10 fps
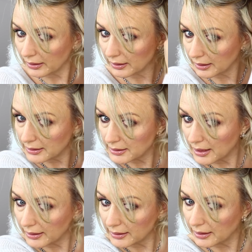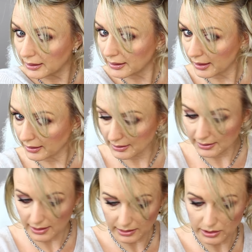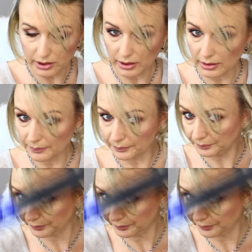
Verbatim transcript: And I take the next section.